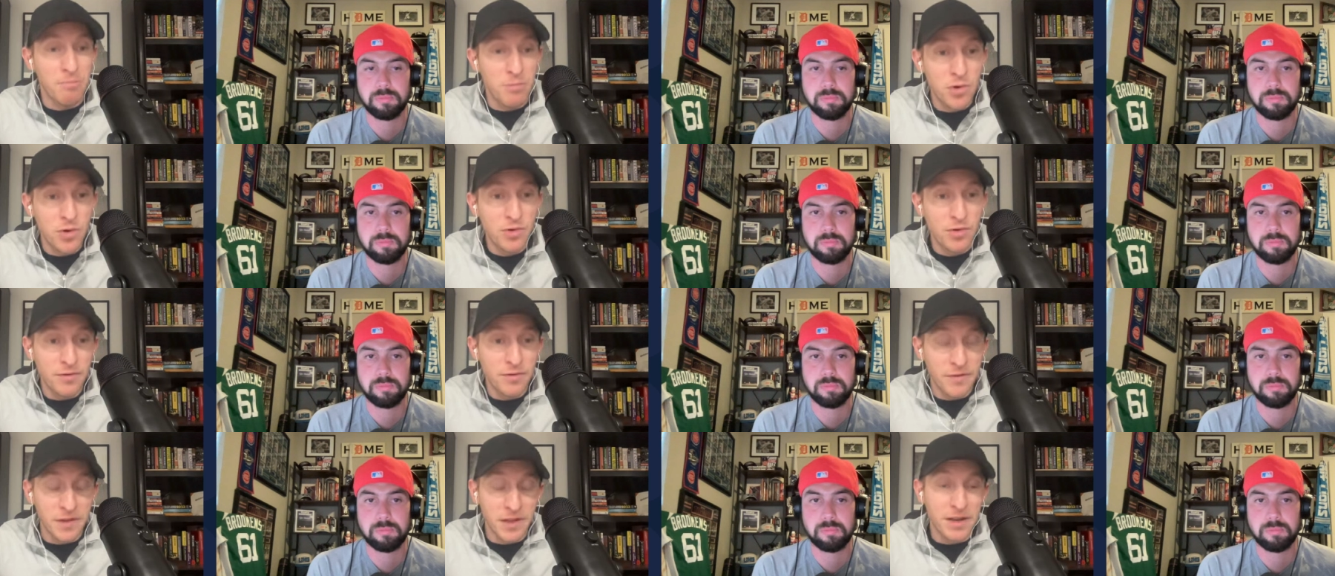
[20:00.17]

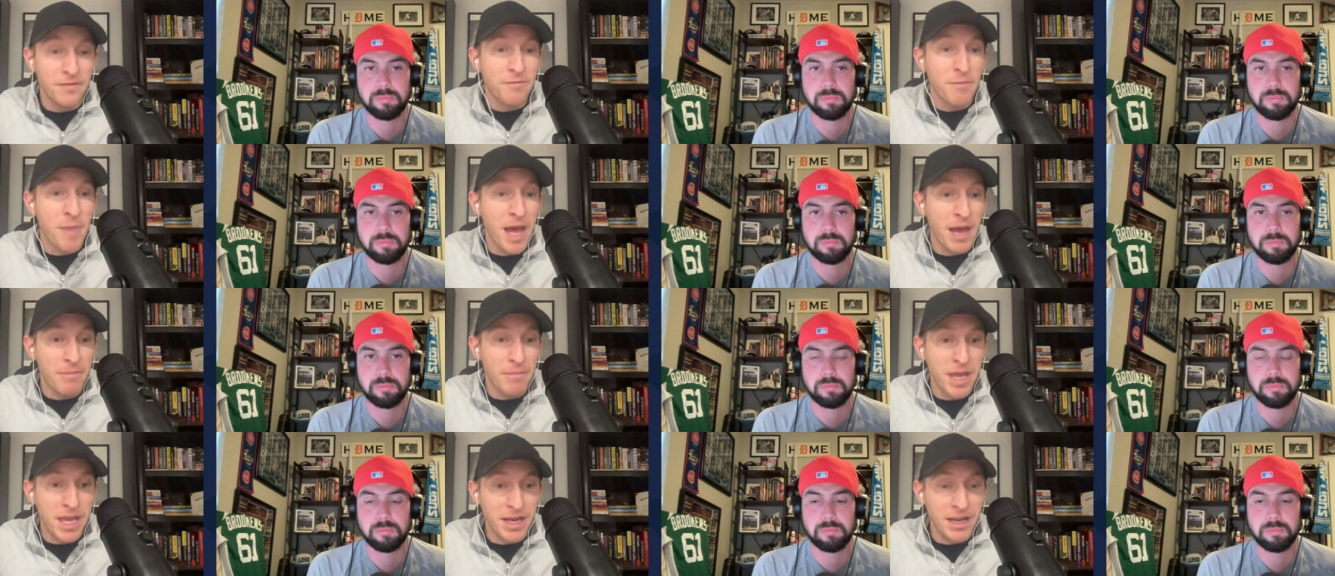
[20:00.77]
Speaker 1: move. And if
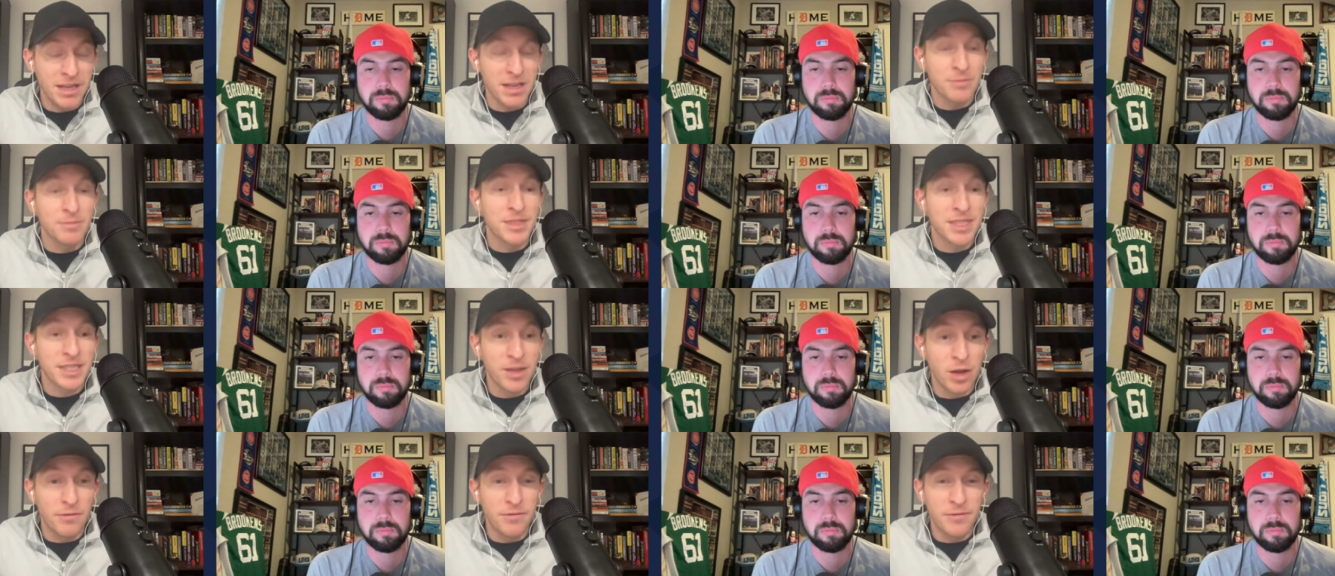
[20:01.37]
Matt Manning
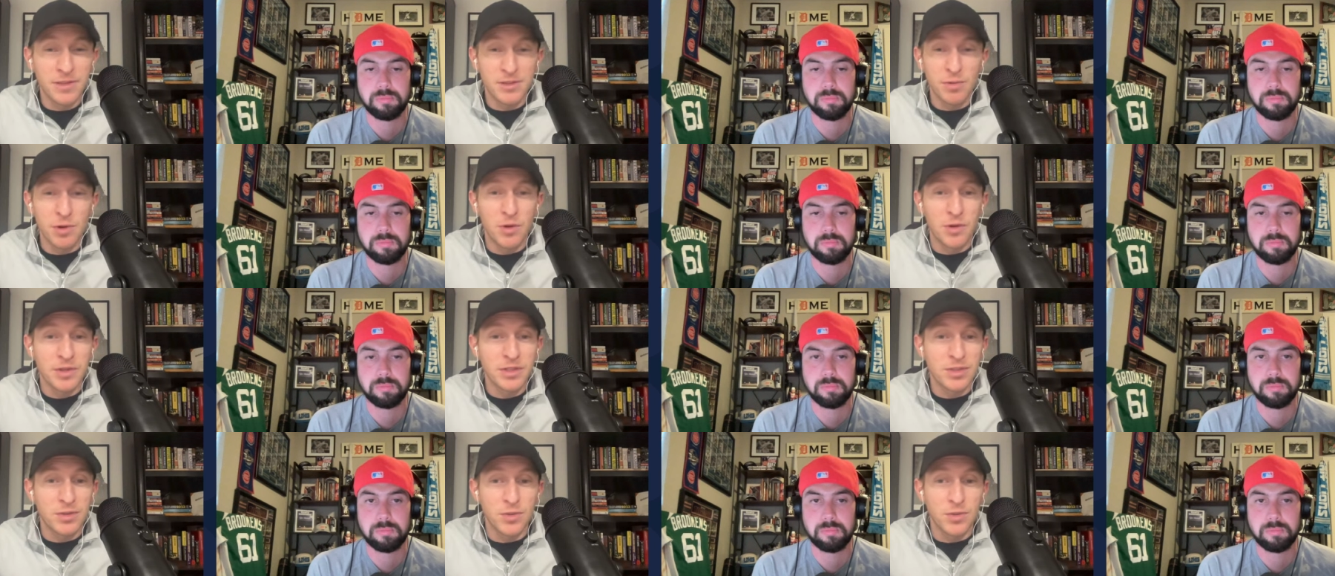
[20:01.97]
himself is willing